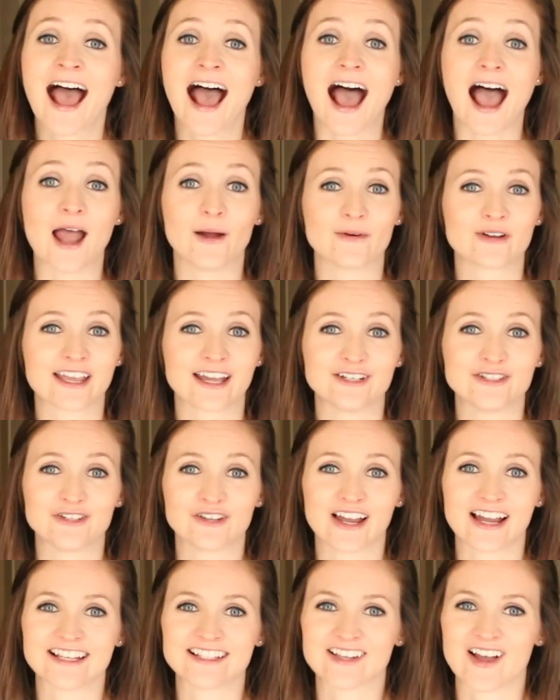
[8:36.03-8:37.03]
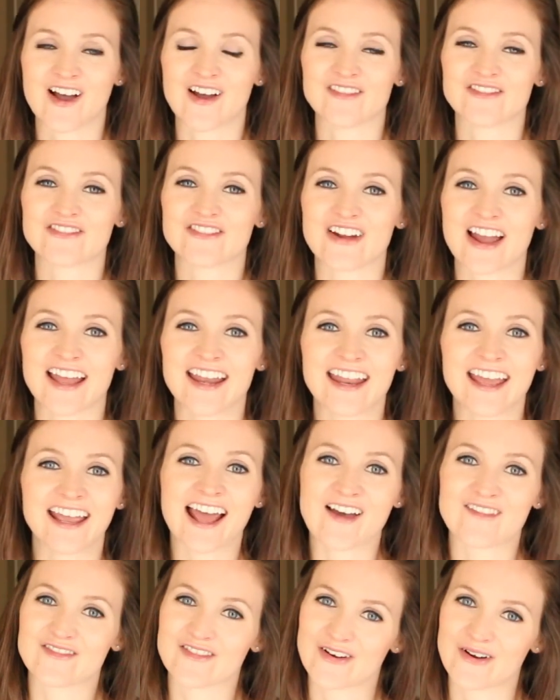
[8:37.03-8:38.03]
I will catch you guys on Friday.
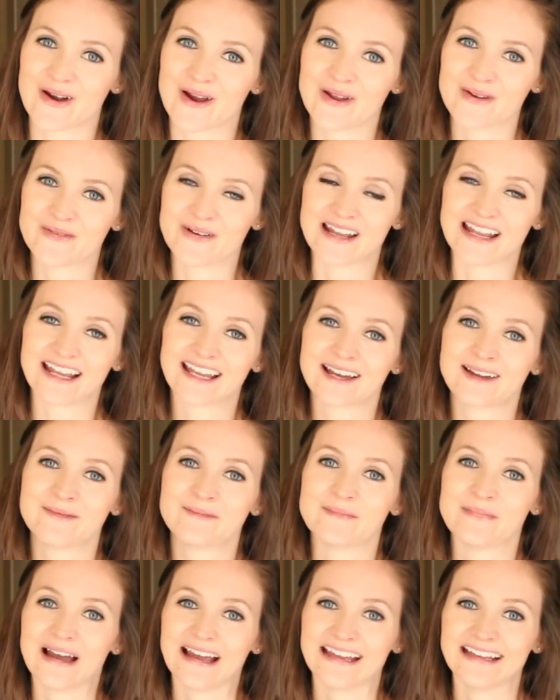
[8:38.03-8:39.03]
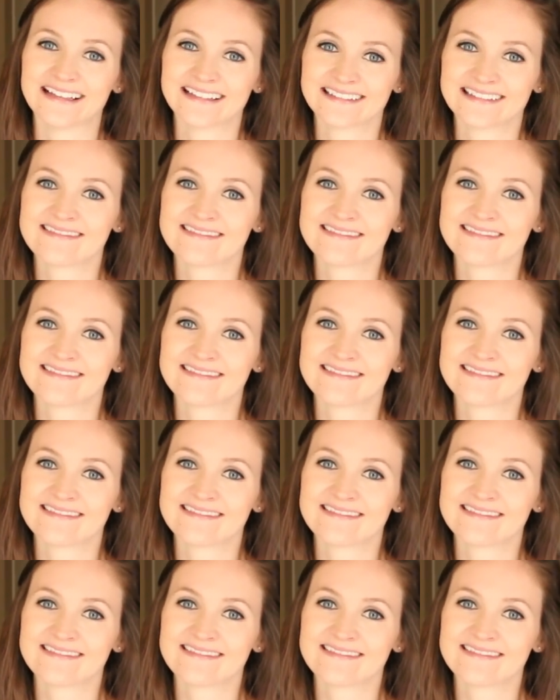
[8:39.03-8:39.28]
Have a great week. Bye.